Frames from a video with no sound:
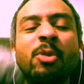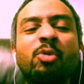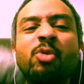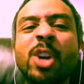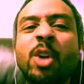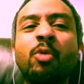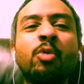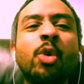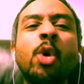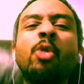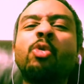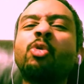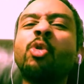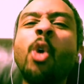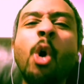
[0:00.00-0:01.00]
it real real
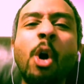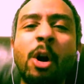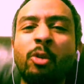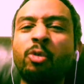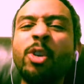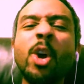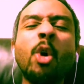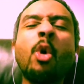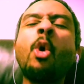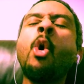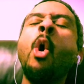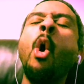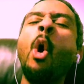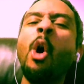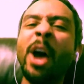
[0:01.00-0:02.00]
raw, real
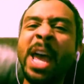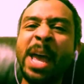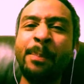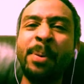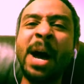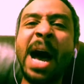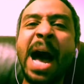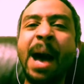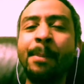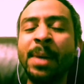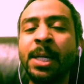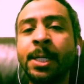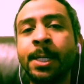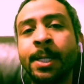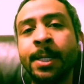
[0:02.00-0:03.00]
core hip hop.
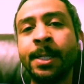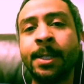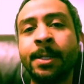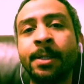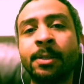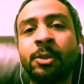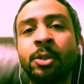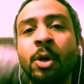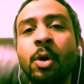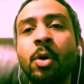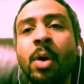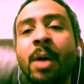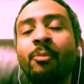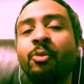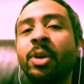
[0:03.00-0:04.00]

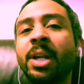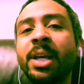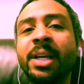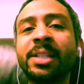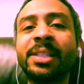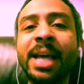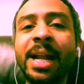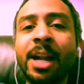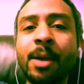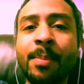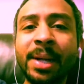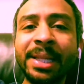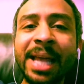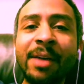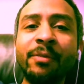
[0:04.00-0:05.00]
So I'm really excited
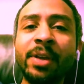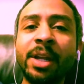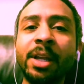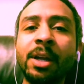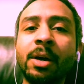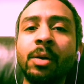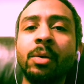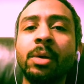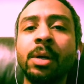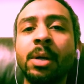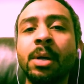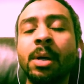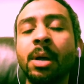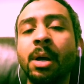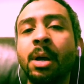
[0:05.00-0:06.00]
about that video.
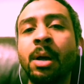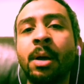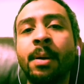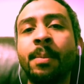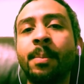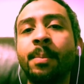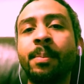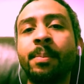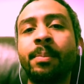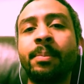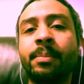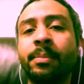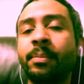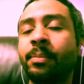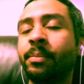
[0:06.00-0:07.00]
Um,
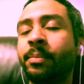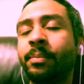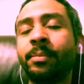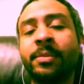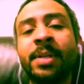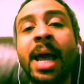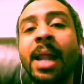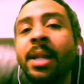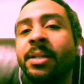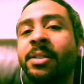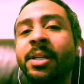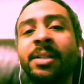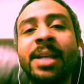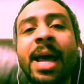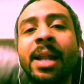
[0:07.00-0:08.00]

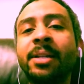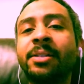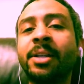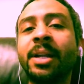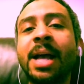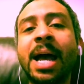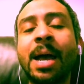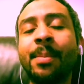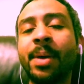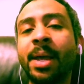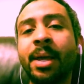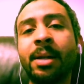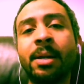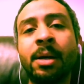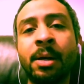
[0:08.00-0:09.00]
talented talented guy,
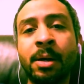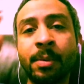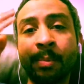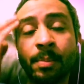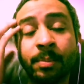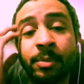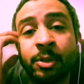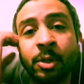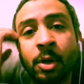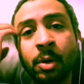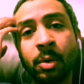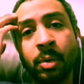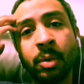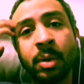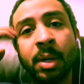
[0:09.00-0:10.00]
man. Um,
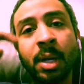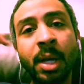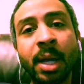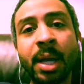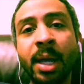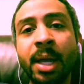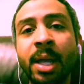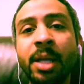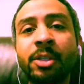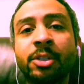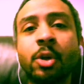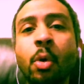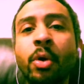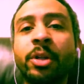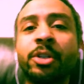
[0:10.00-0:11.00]
so he's
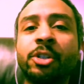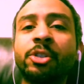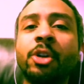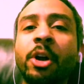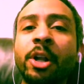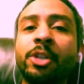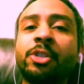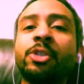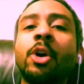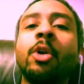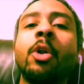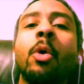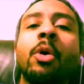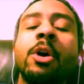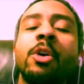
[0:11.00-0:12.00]
going to start his
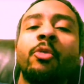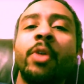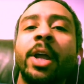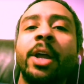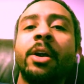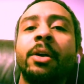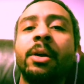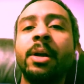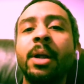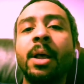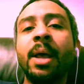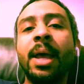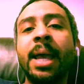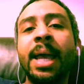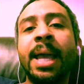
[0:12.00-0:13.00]
solo career,
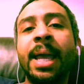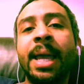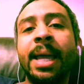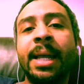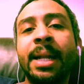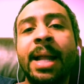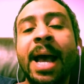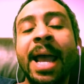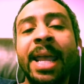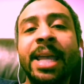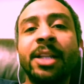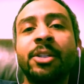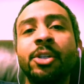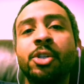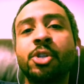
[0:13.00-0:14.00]
and I
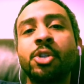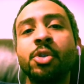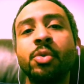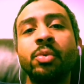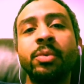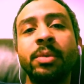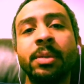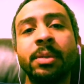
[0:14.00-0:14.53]
get to shoot